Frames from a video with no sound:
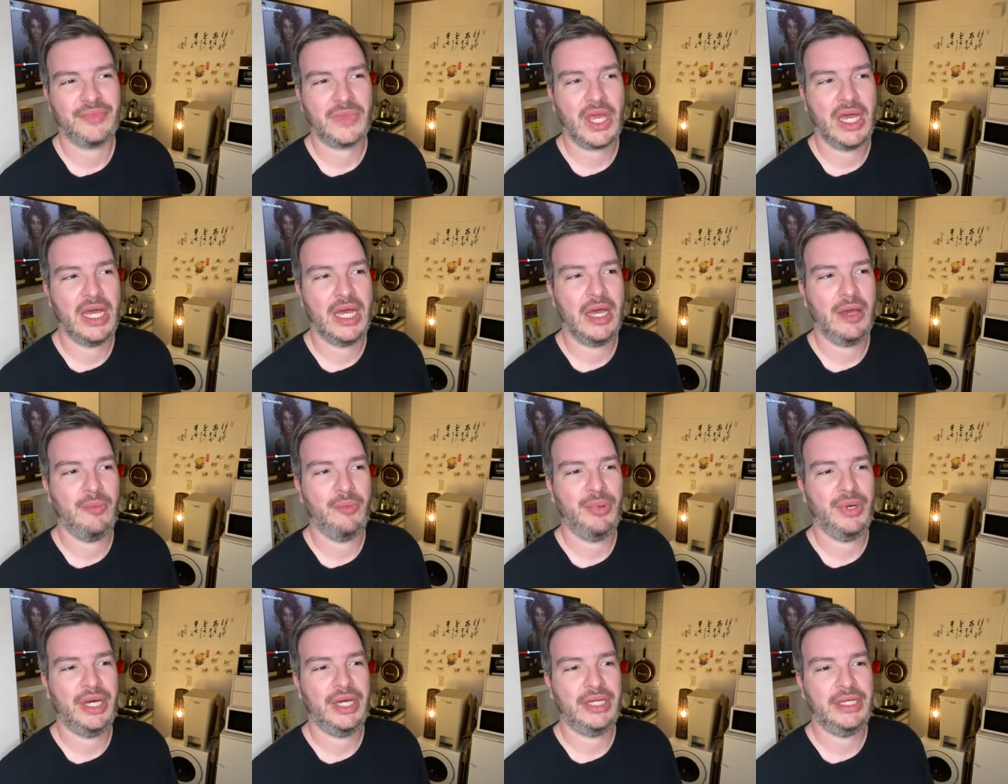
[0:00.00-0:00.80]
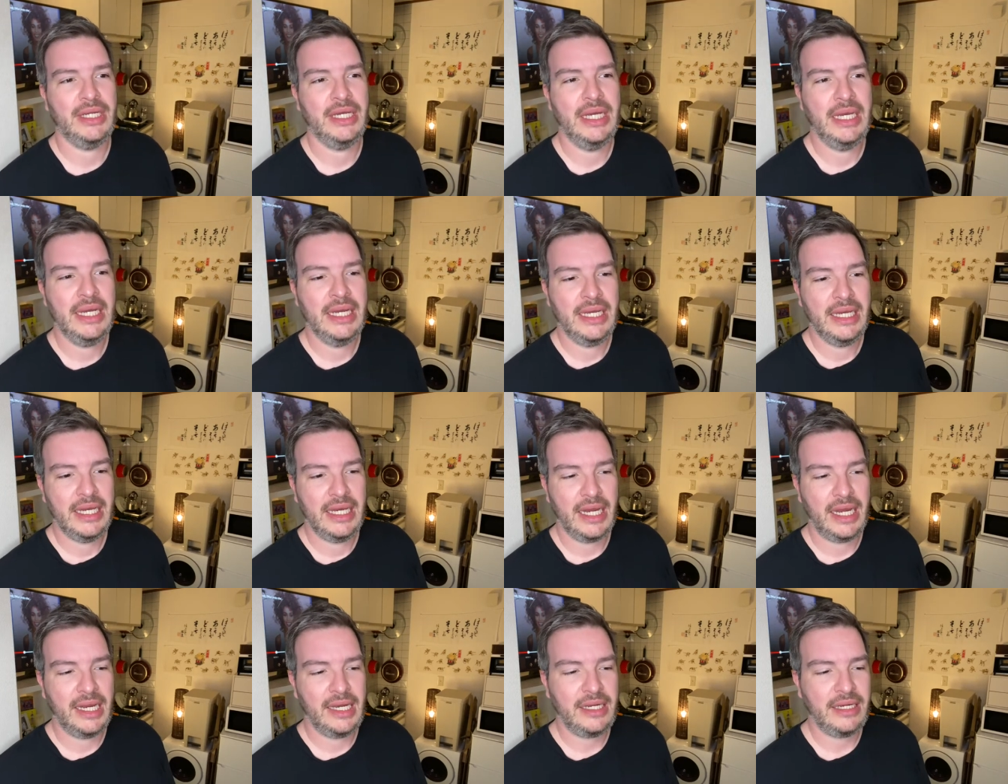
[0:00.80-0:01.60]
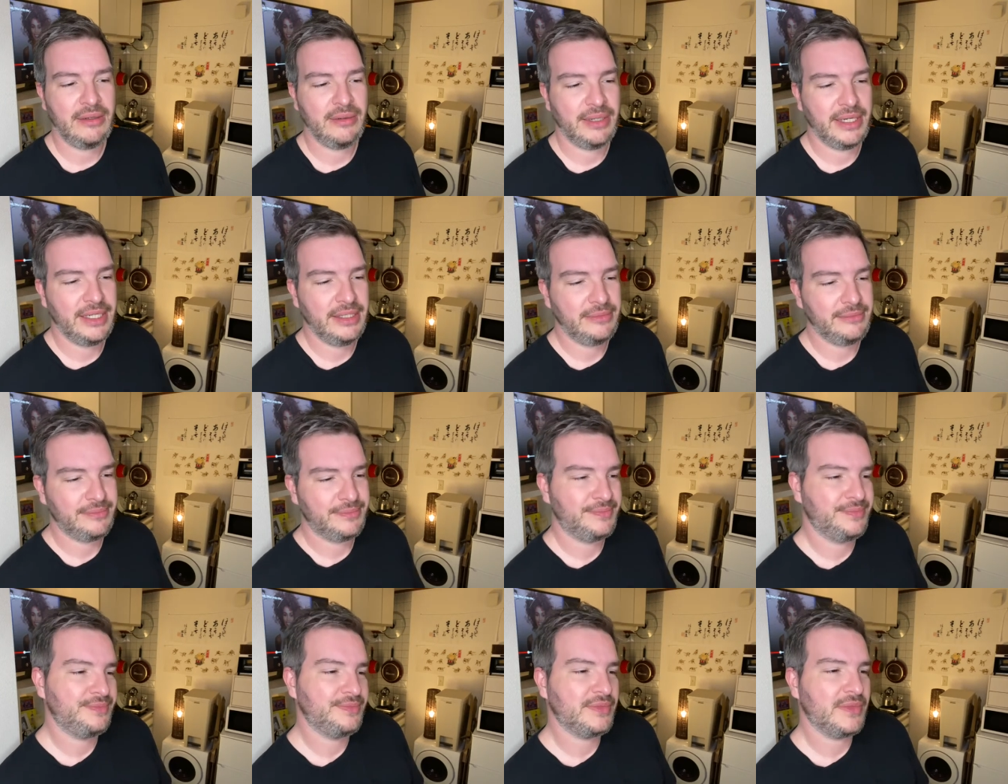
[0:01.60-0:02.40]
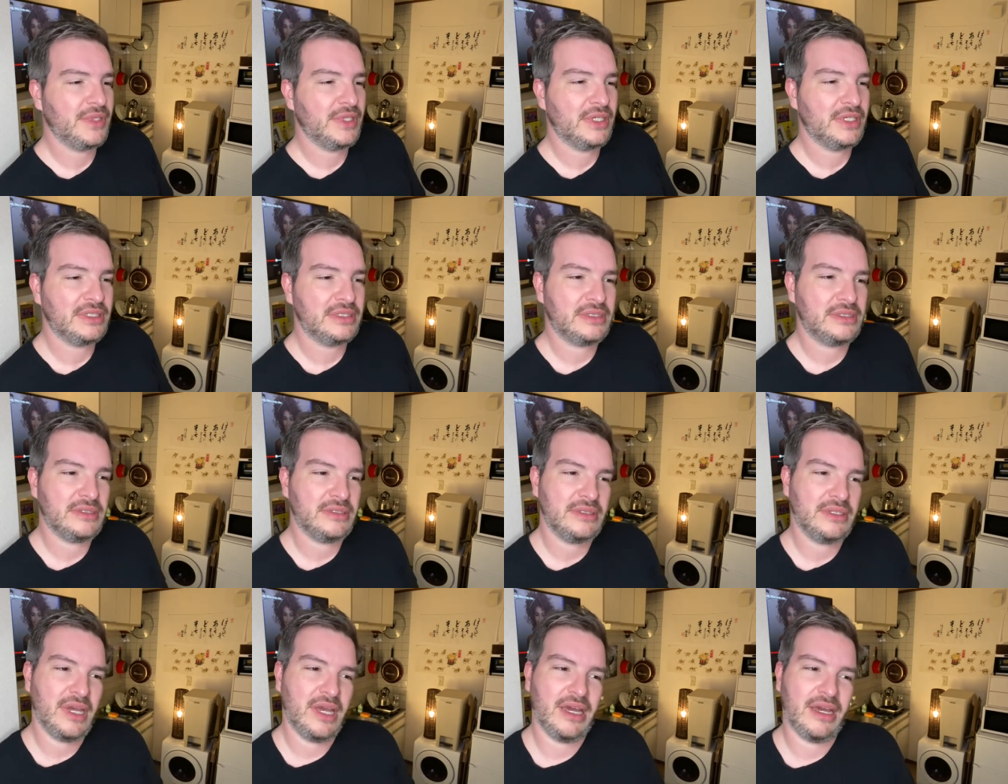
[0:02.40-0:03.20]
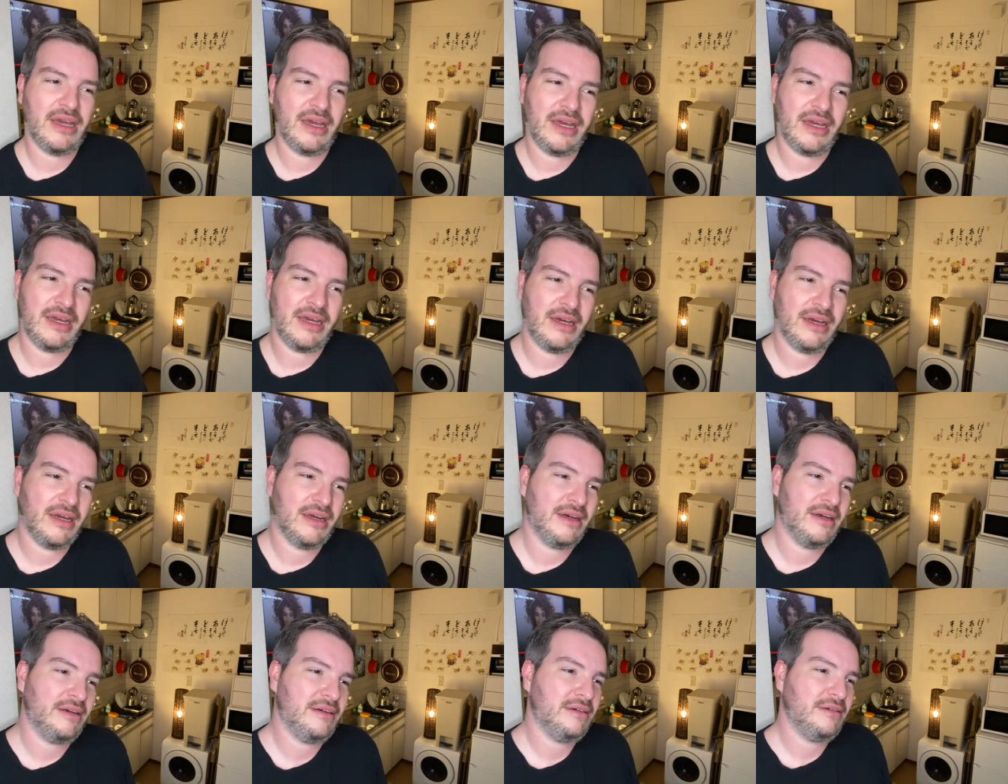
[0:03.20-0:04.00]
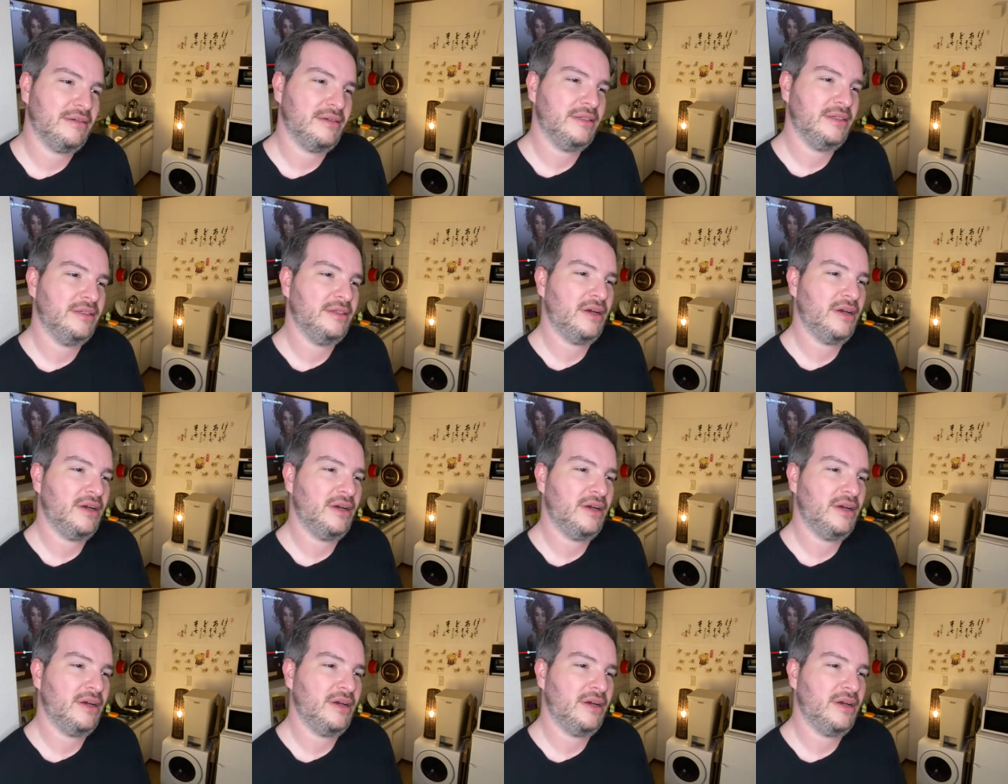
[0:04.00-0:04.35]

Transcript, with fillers: Um, but anyway, so yeah, uh,